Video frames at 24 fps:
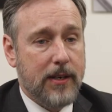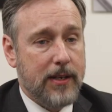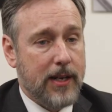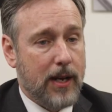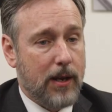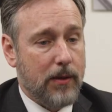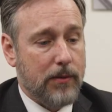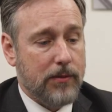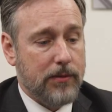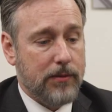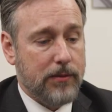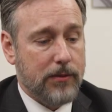
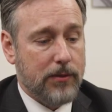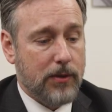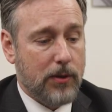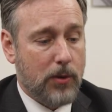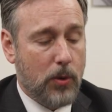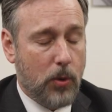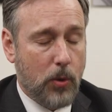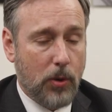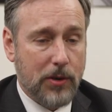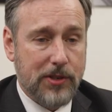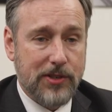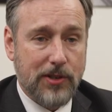Now, the
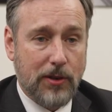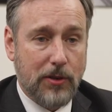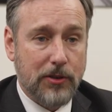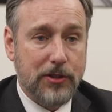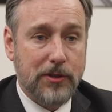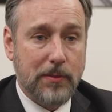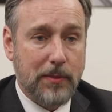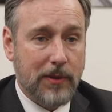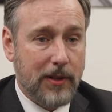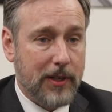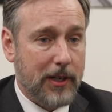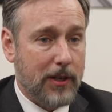courts
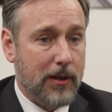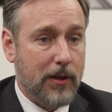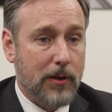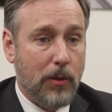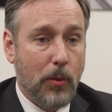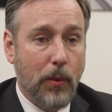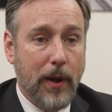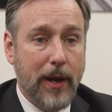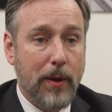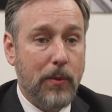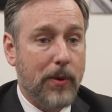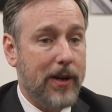ultimately are going to
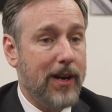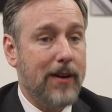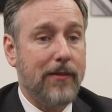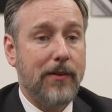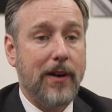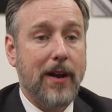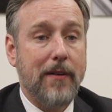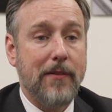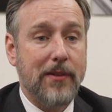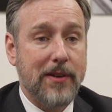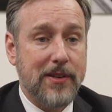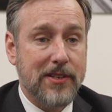weigh
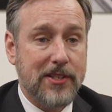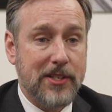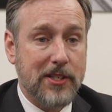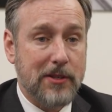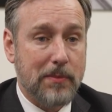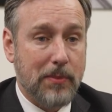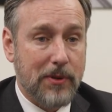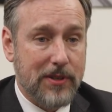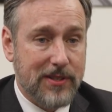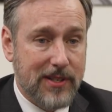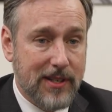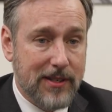whatever evidence is
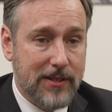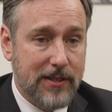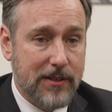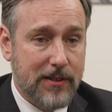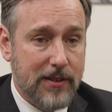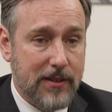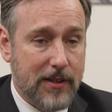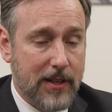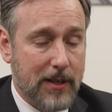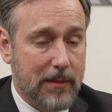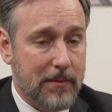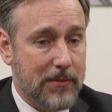presented
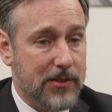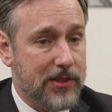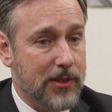to them.